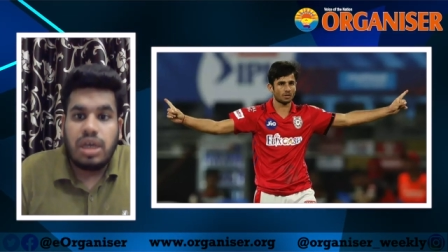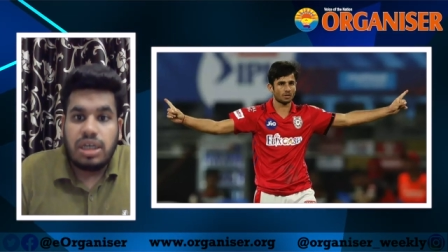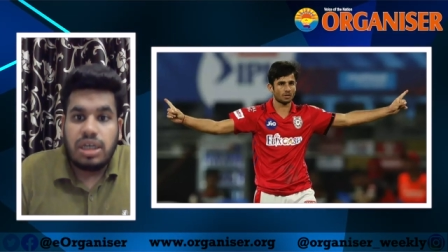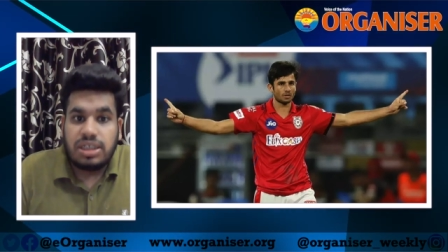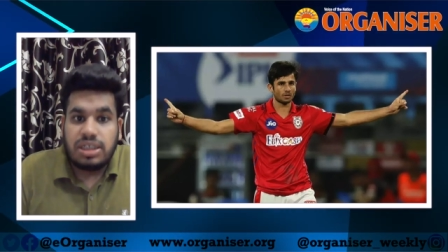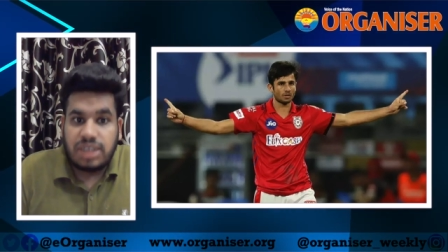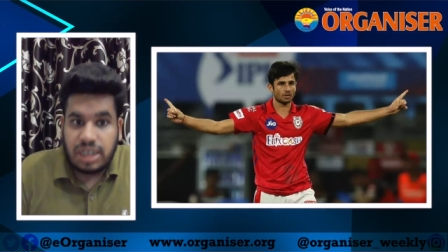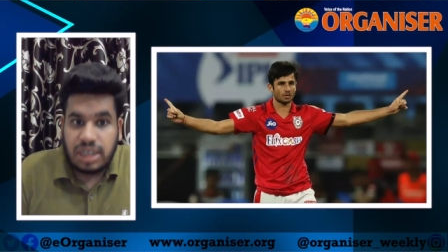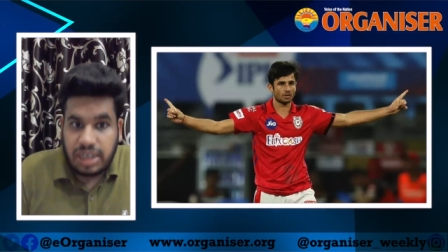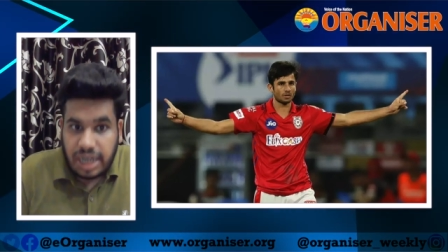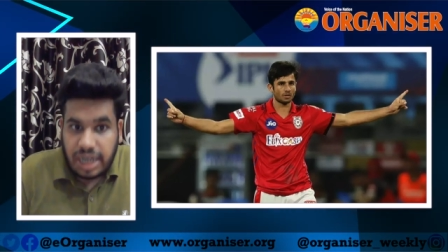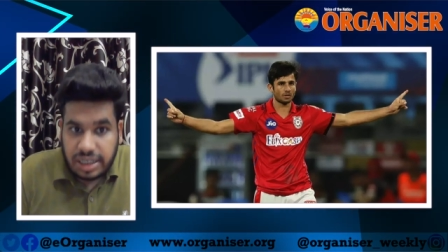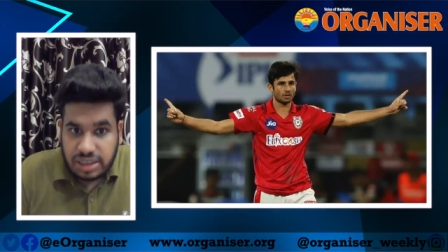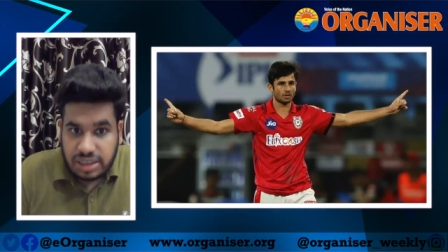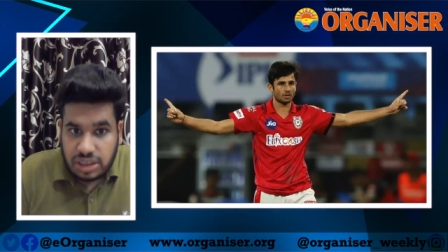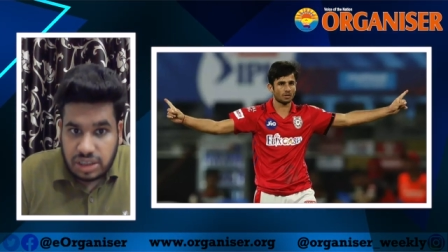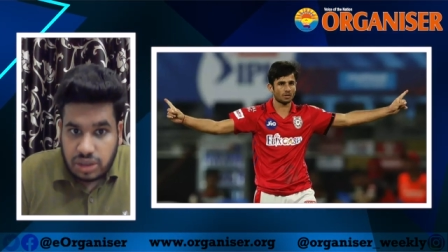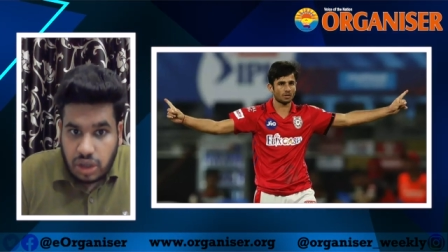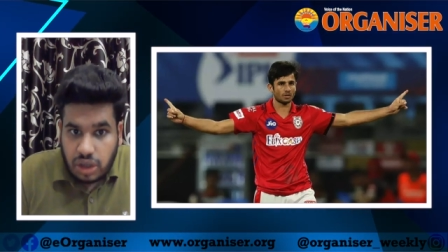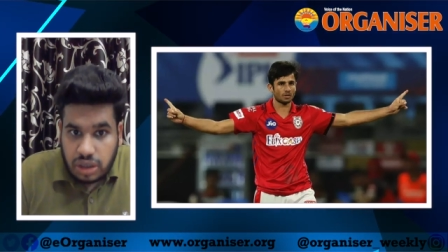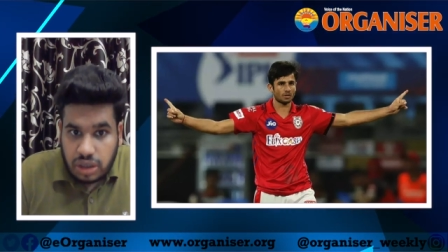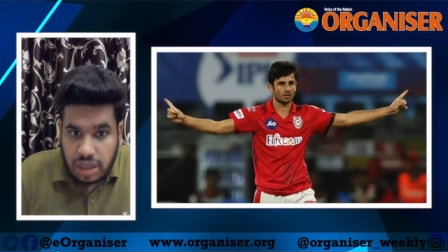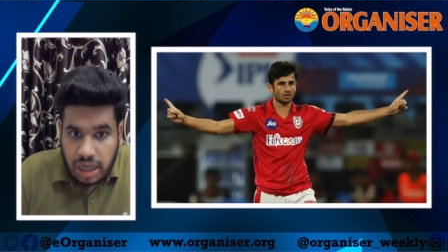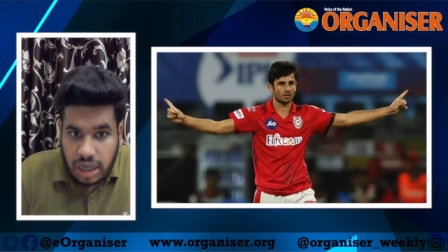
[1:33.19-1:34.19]

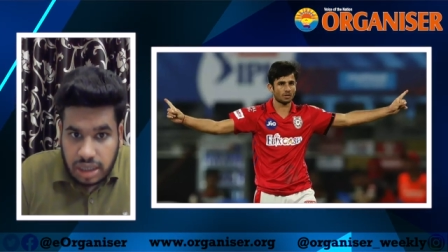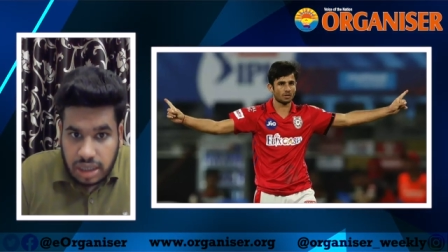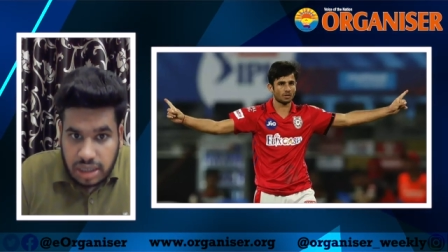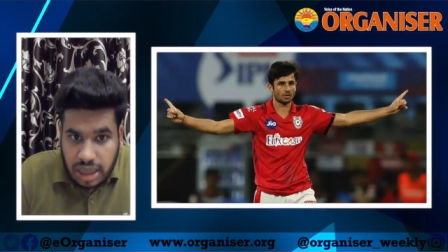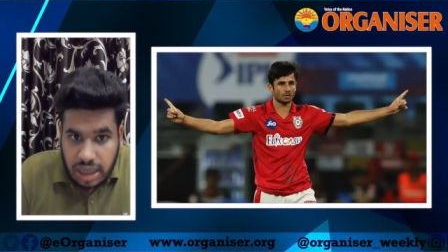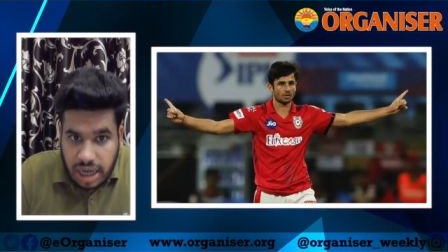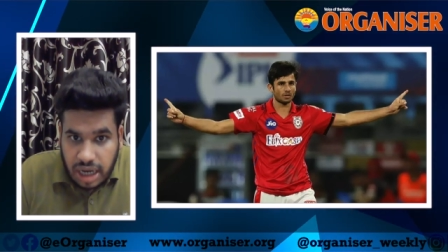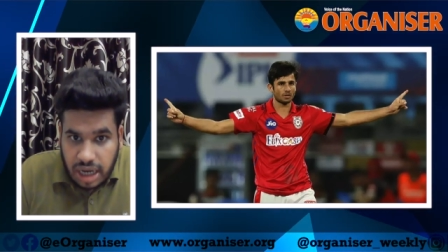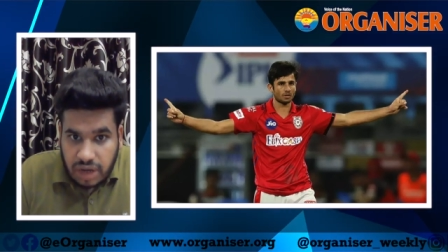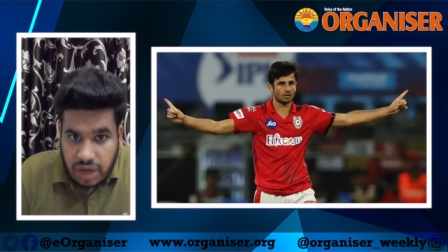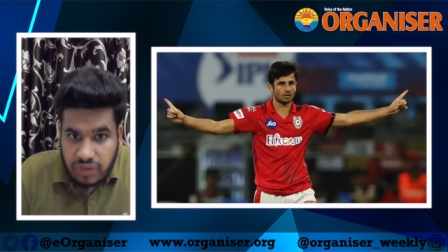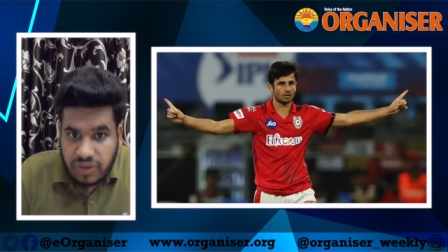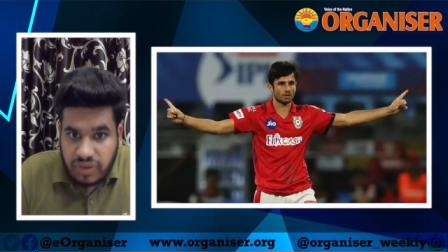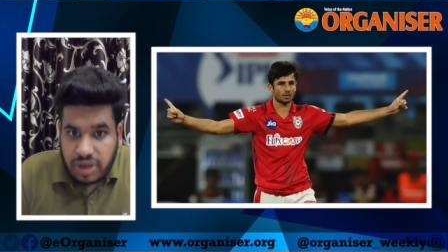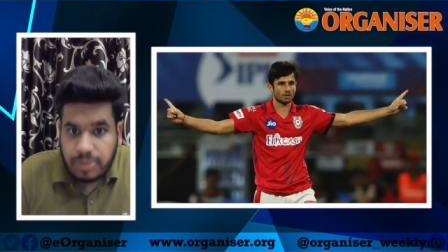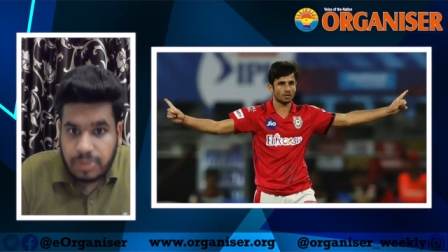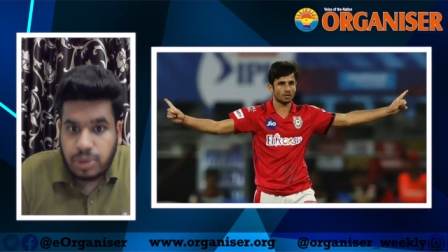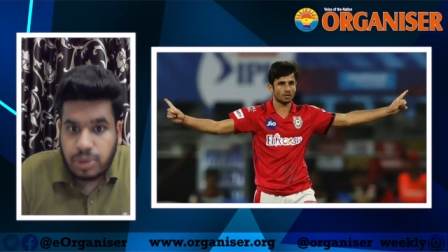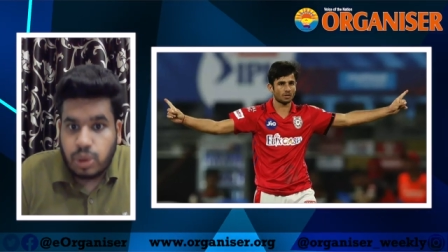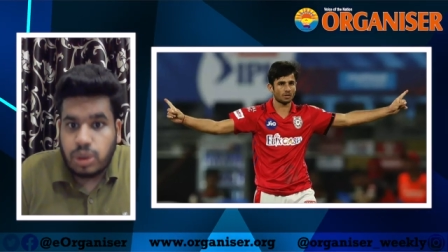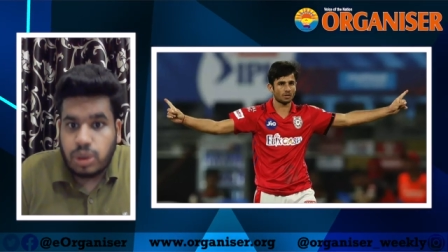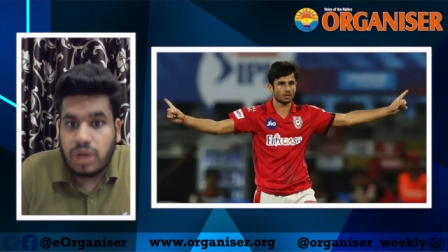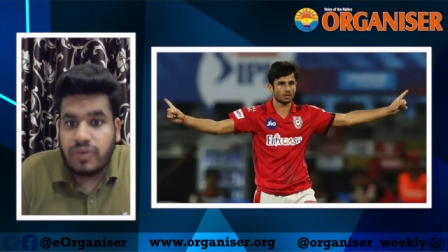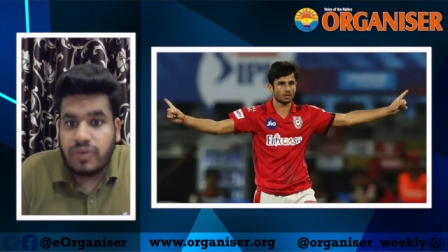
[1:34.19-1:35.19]
Sunrisers, on the other hand, were
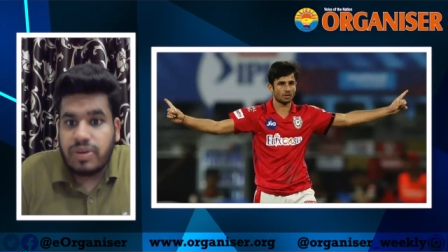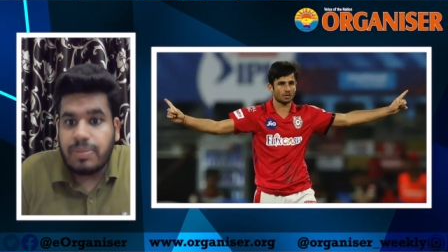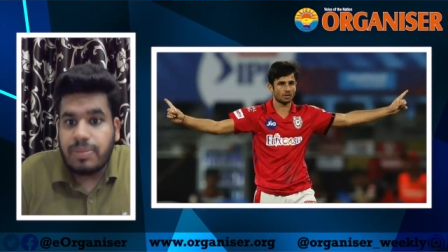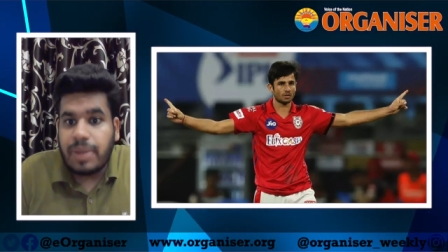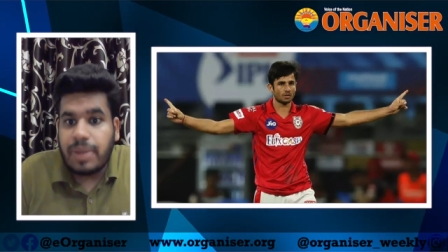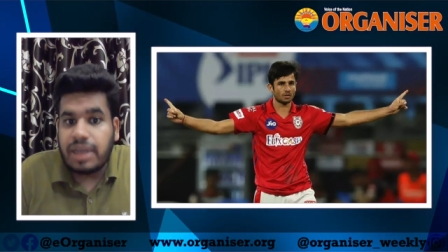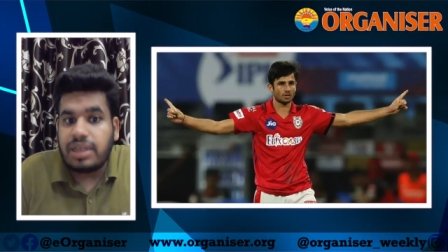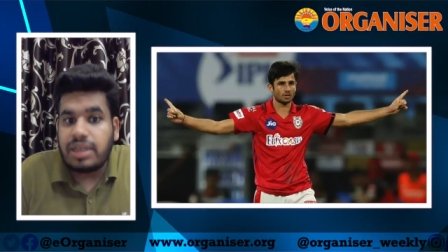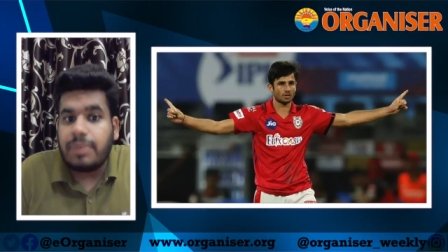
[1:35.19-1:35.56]
blown away by